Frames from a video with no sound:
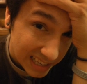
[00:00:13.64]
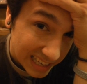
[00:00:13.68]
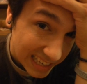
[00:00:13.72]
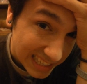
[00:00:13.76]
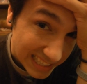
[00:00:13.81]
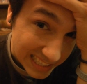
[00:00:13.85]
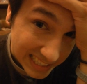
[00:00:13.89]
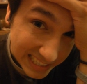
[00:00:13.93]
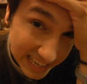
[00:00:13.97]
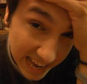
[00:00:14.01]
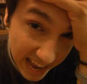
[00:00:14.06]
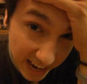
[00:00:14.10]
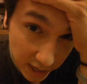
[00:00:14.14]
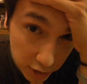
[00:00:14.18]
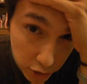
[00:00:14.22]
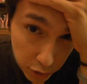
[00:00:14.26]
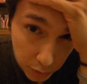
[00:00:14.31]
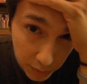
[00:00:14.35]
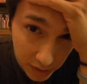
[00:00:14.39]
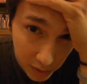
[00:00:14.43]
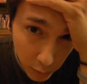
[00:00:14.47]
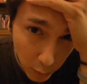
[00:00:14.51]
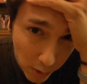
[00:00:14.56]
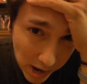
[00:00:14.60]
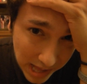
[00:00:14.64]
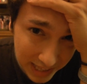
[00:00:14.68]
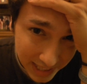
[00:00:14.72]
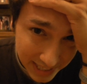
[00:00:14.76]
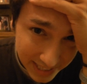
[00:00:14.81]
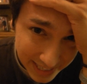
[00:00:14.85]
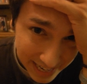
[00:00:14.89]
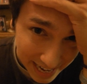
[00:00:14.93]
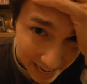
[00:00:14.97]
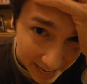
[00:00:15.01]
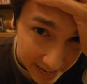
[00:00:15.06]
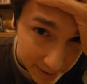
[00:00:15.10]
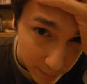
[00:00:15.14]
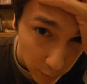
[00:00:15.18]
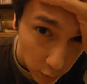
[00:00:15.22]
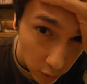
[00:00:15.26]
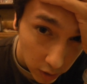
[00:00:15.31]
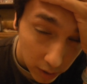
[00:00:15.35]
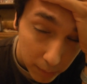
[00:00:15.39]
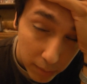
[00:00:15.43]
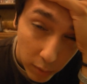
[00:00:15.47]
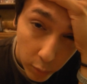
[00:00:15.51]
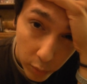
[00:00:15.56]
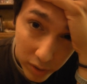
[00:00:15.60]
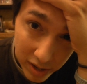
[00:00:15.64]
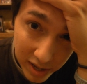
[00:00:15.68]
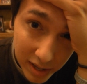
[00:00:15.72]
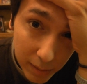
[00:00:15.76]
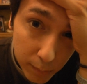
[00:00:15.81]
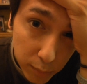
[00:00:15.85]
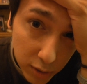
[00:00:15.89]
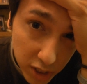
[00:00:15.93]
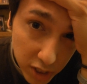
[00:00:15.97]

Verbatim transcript: It isn't actually Wednesday anymore, but we can